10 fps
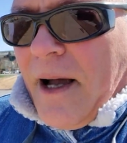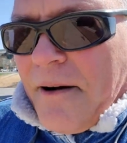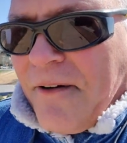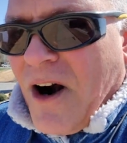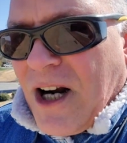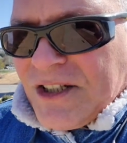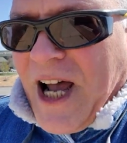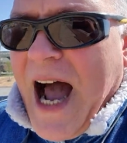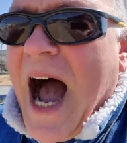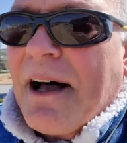First,
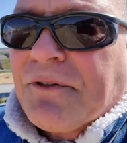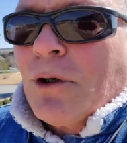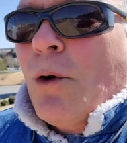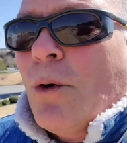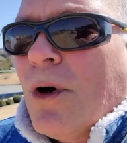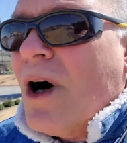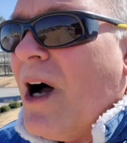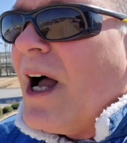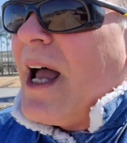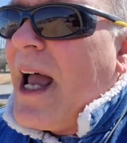I have to
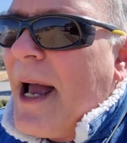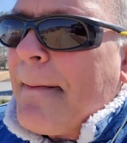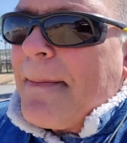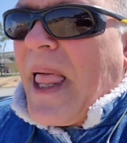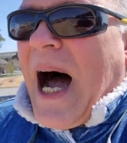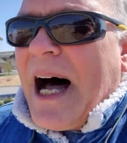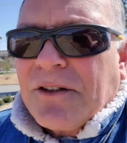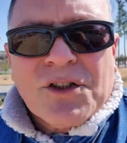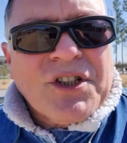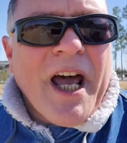
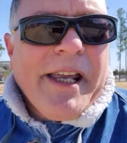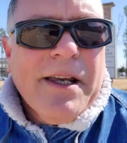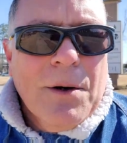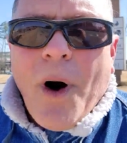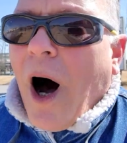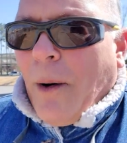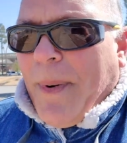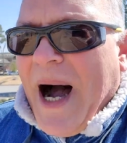set you up.